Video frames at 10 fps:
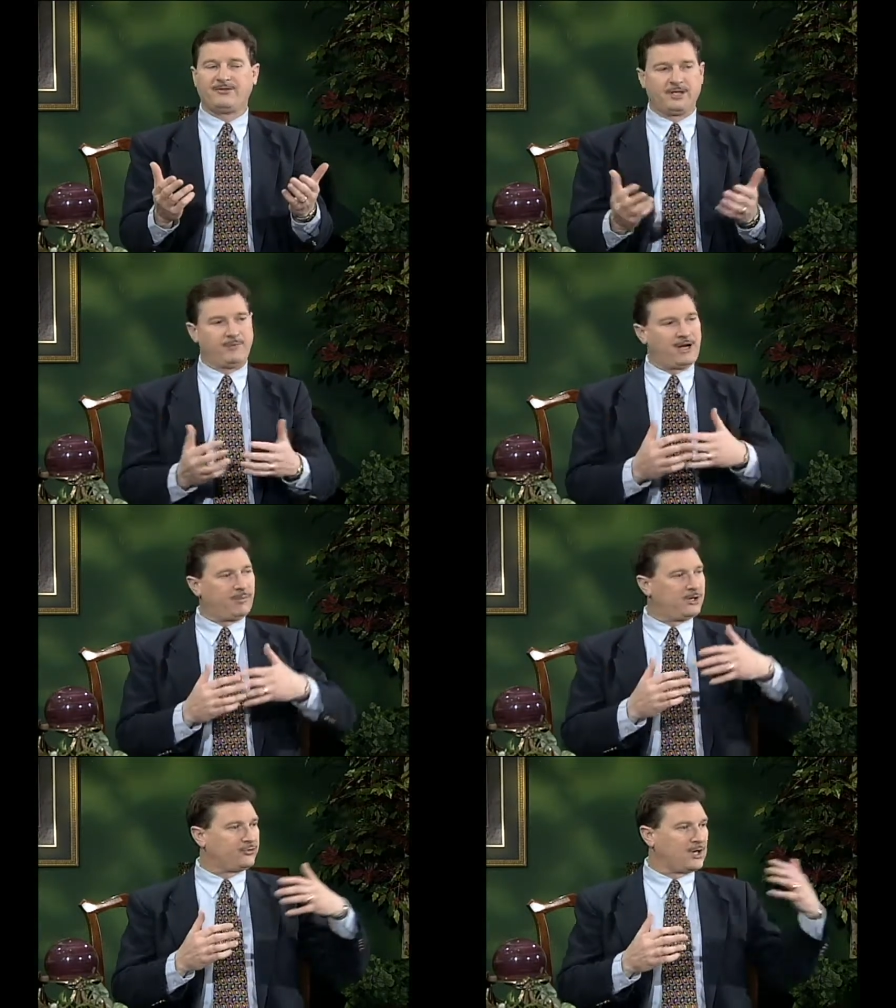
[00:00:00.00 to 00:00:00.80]
It may have
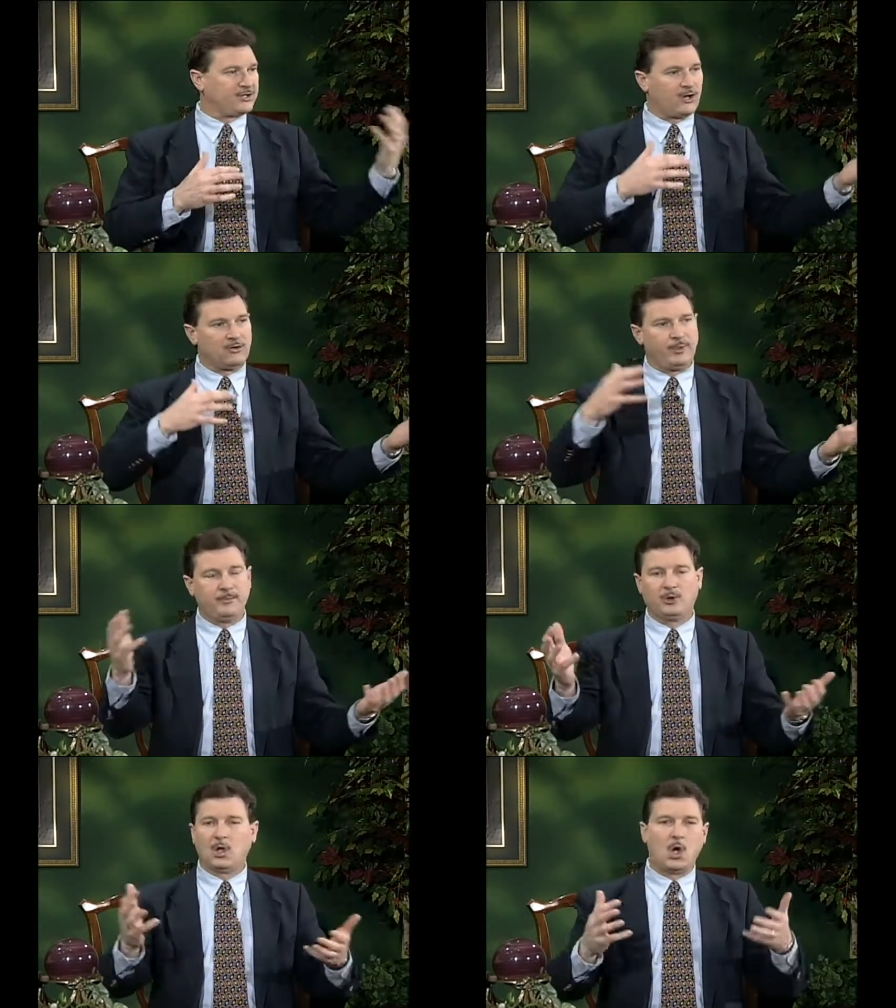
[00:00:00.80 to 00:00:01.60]
been addressed to other
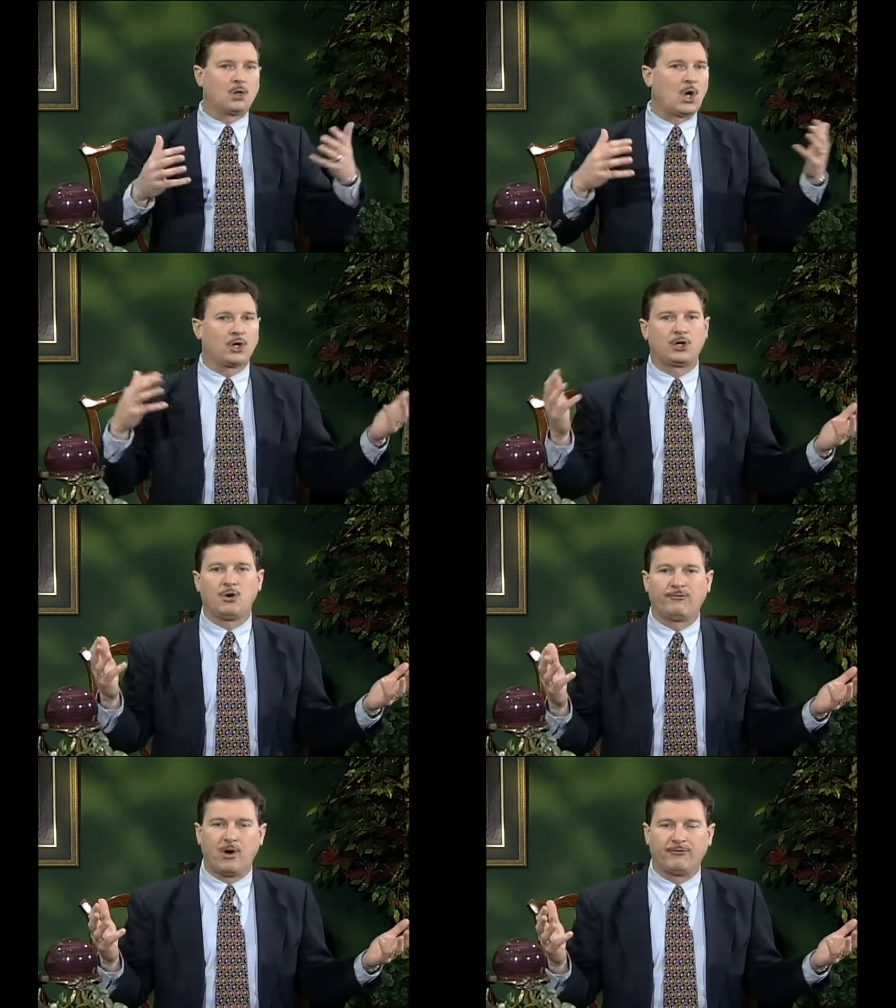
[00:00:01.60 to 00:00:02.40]
people long, long ago,
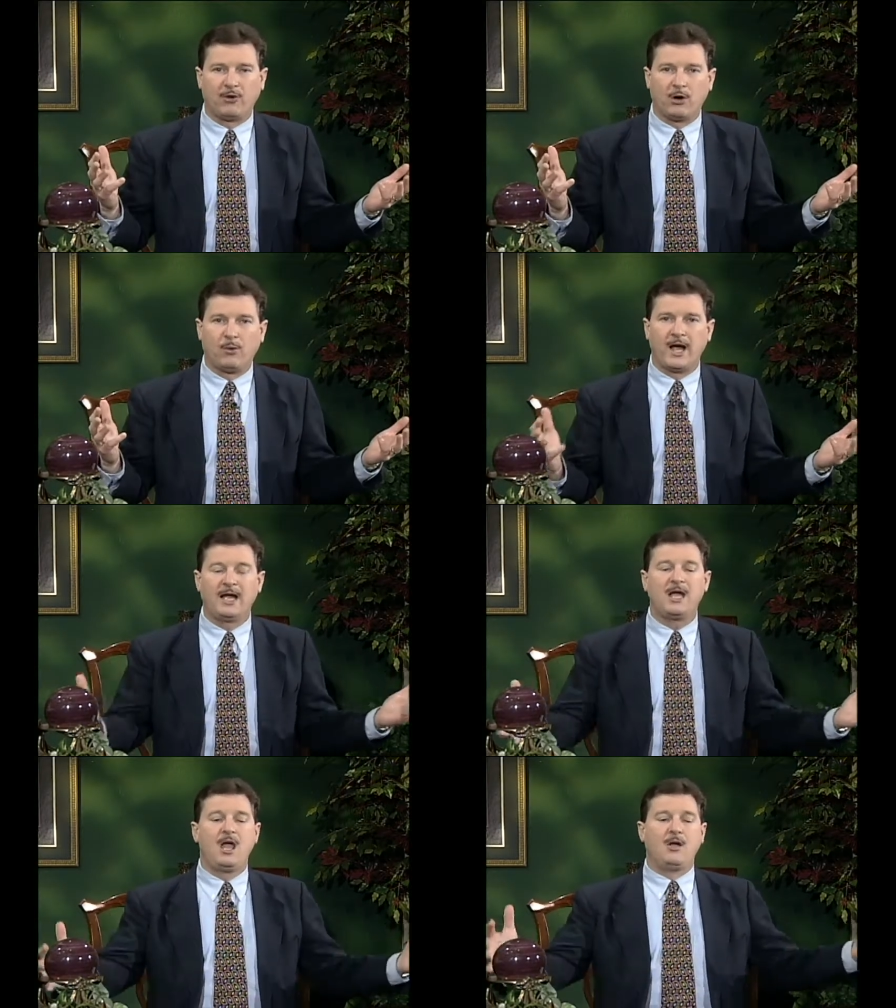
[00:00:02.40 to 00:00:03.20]
far, far away,
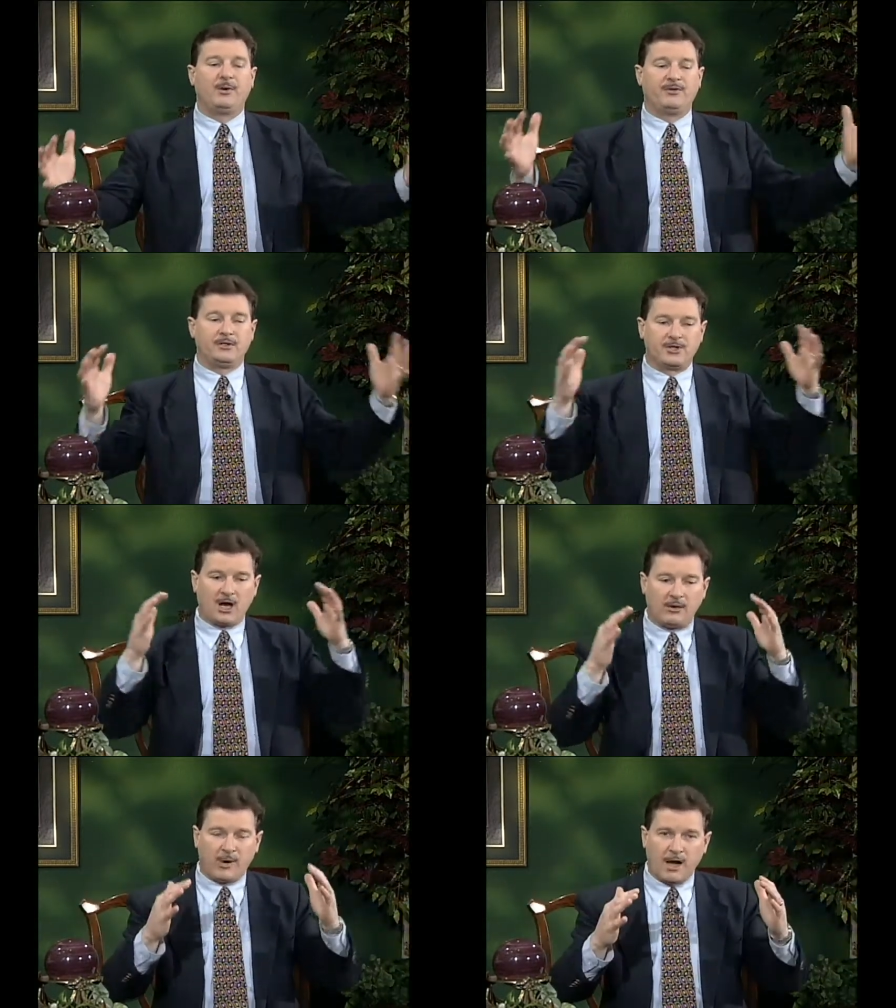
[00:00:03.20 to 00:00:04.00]
but the
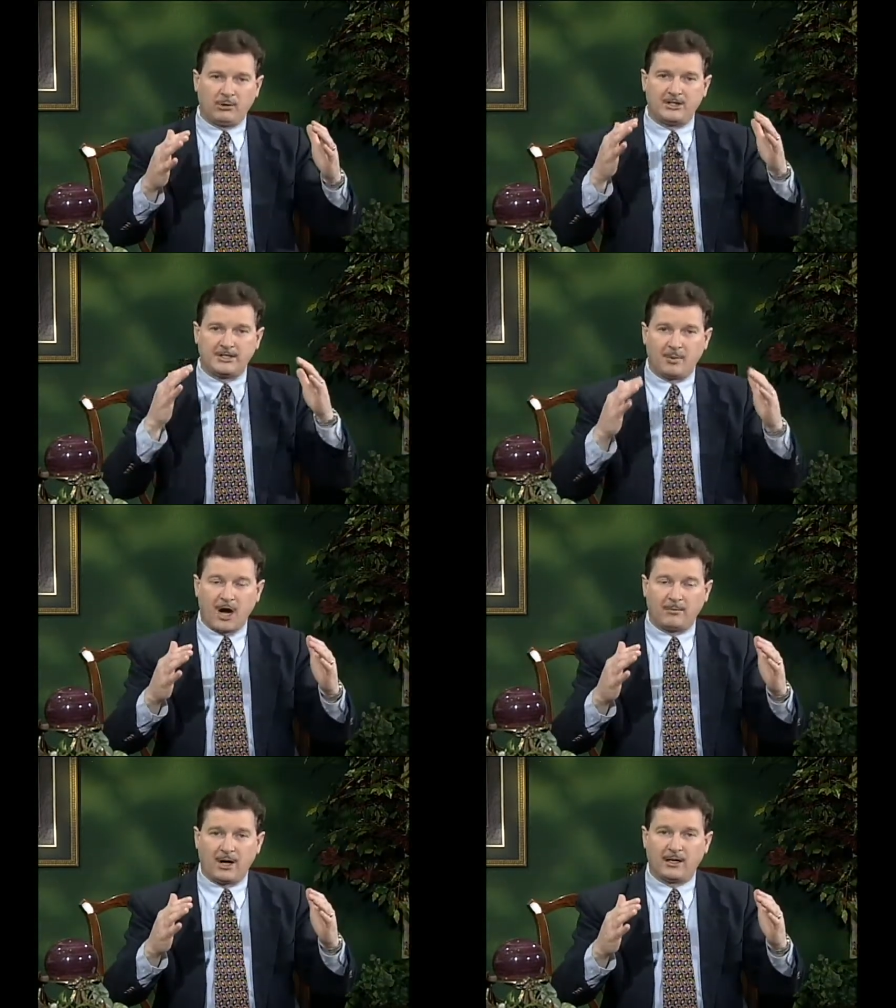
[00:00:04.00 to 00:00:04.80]
entire Bible,
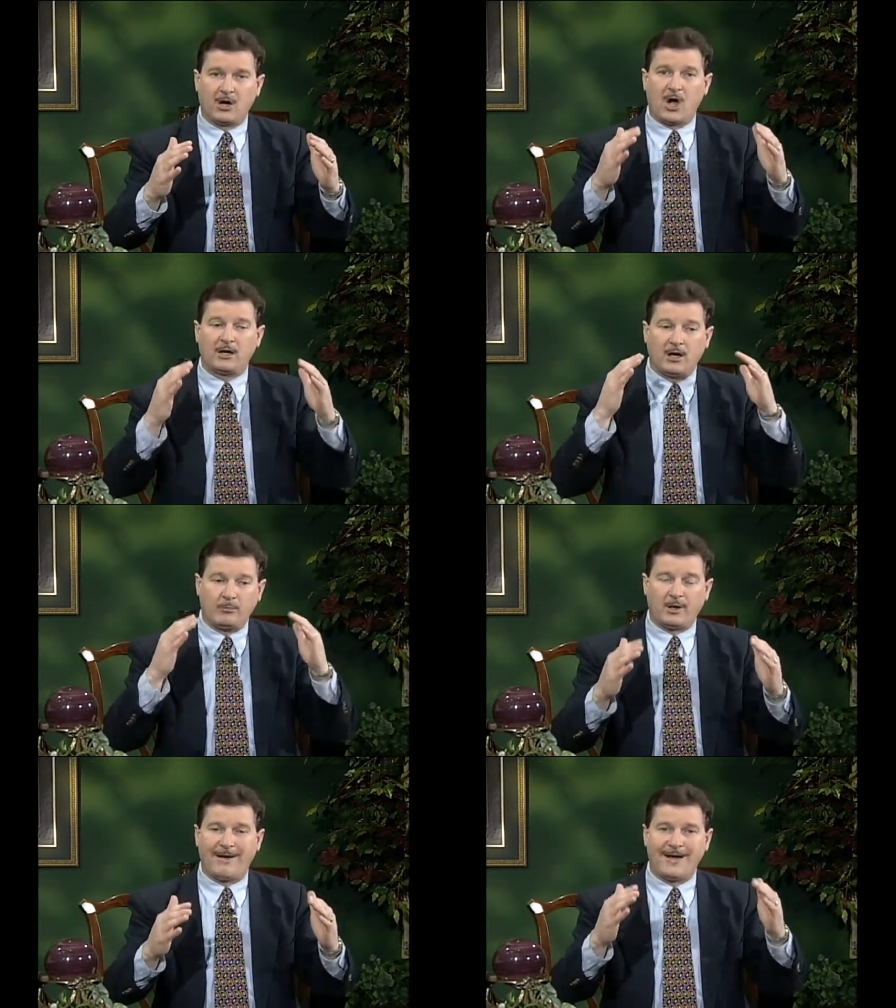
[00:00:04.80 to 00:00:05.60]
inspired by God,
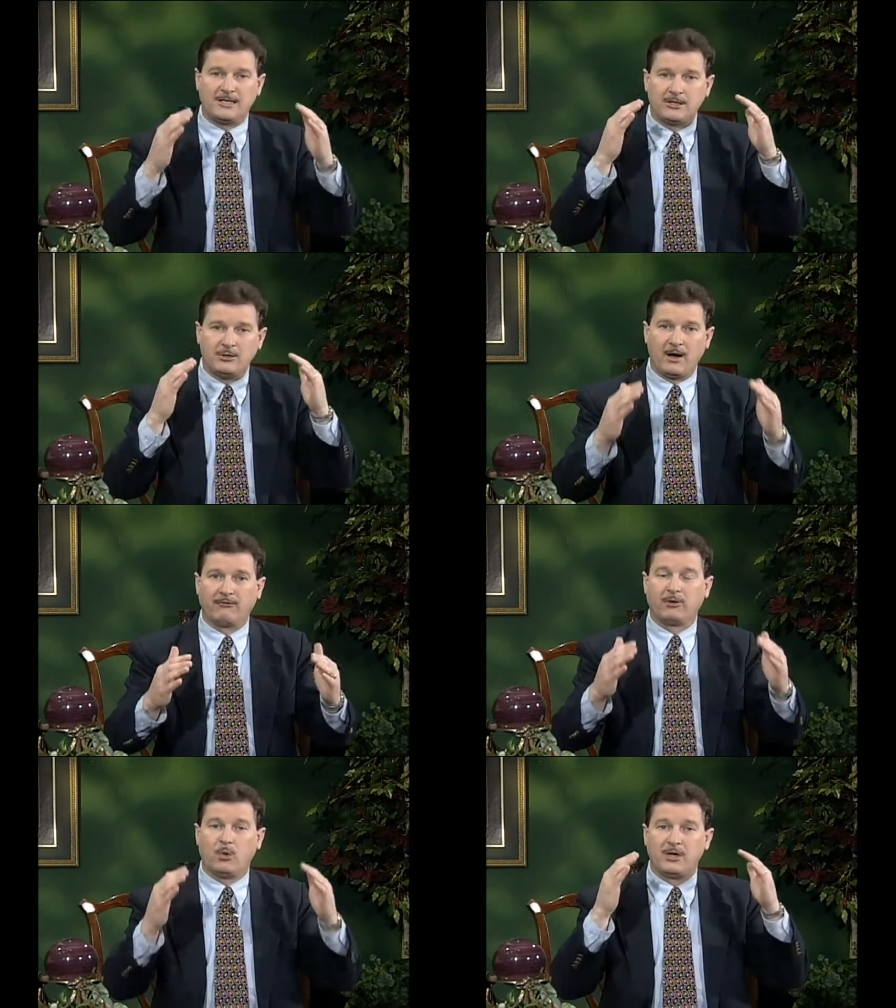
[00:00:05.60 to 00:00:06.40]
applies to
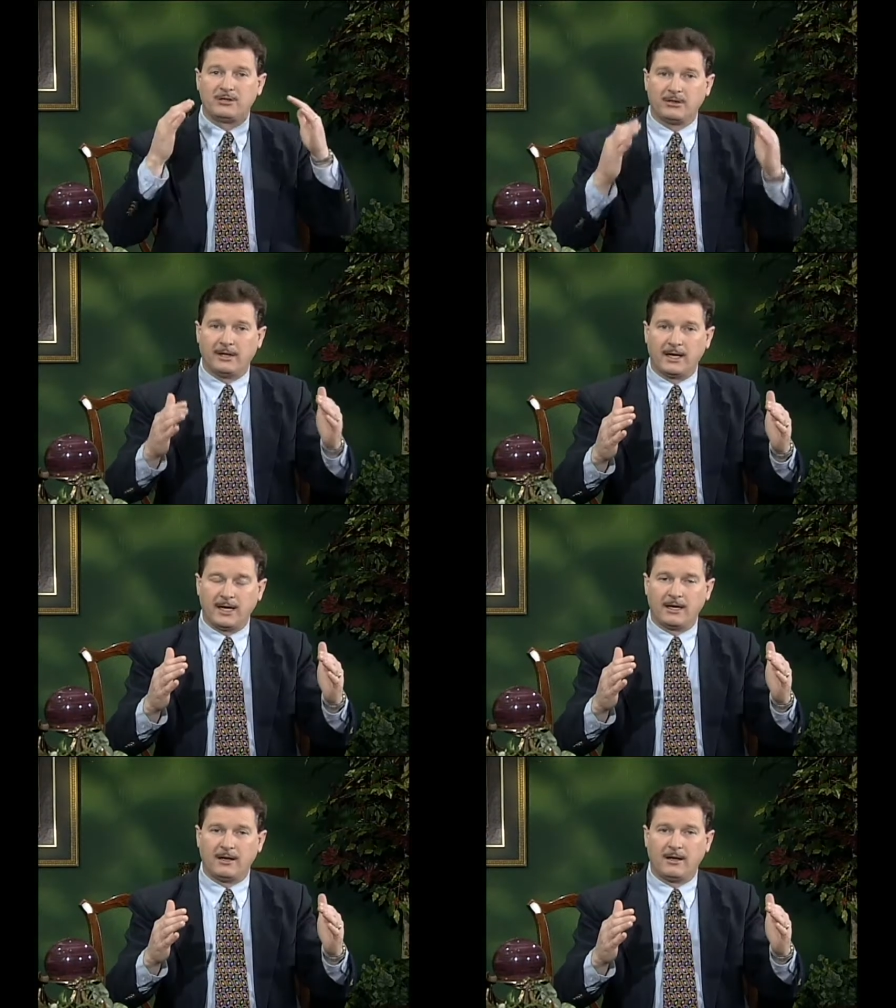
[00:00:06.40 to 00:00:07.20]
everyone
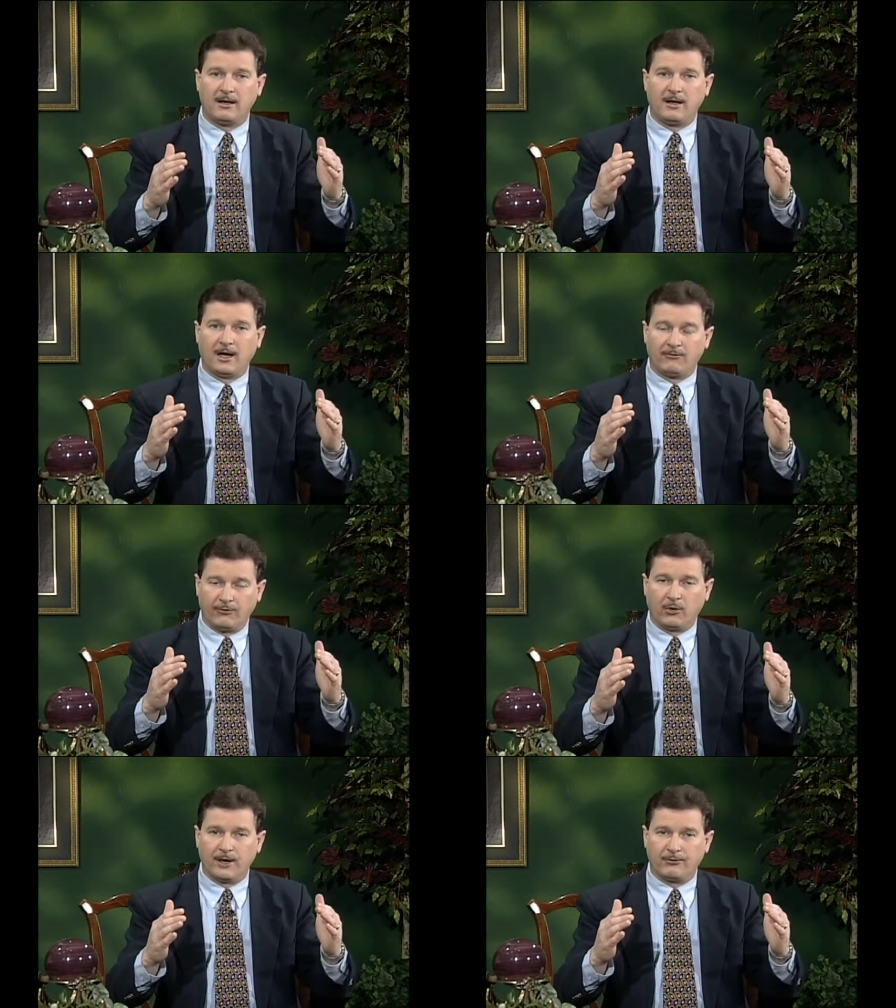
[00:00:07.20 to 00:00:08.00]
today and
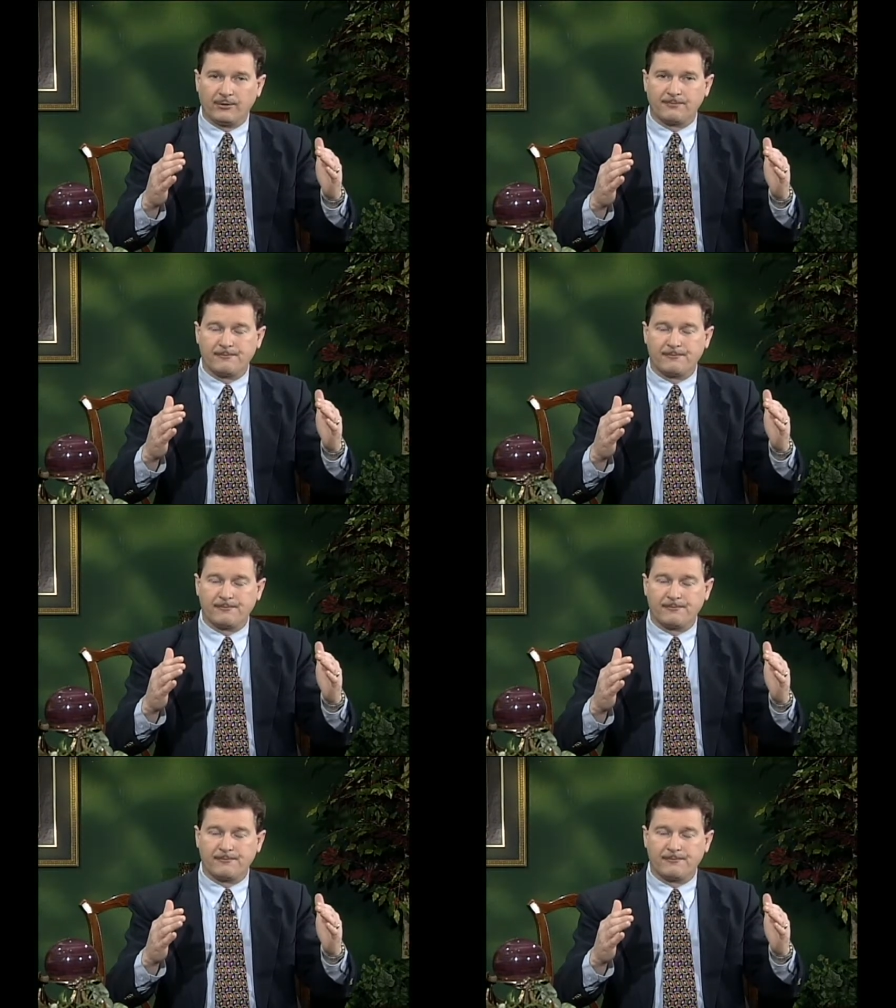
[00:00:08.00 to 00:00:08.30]
forever.